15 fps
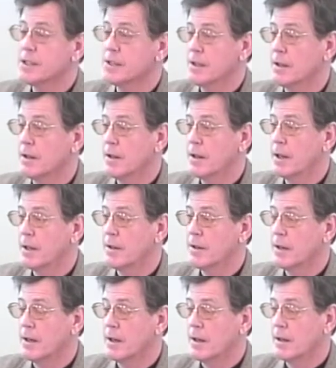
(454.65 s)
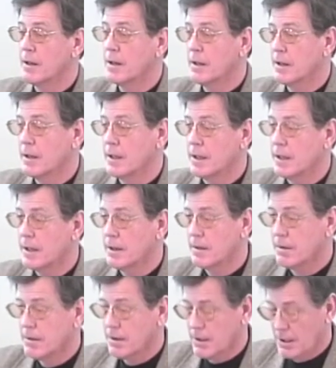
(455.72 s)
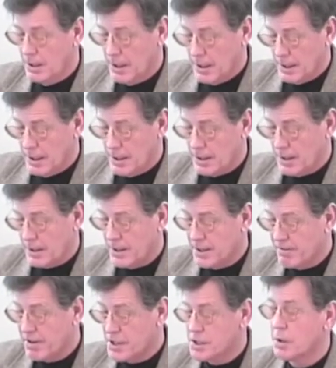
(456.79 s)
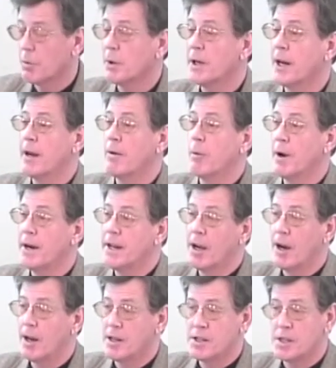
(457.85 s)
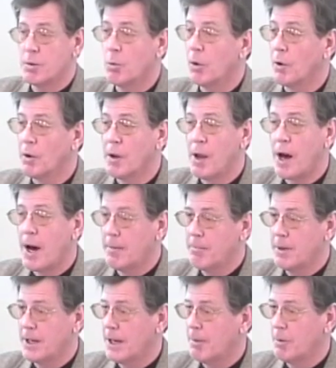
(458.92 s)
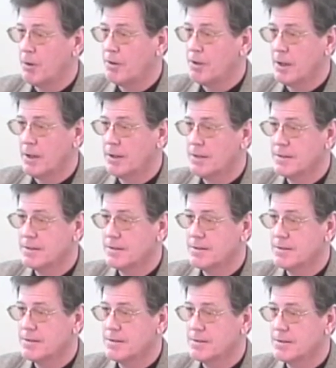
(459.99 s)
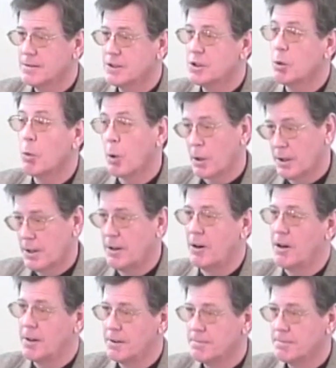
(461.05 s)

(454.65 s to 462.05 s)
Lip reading: that the interventional radiology will not be able to work on.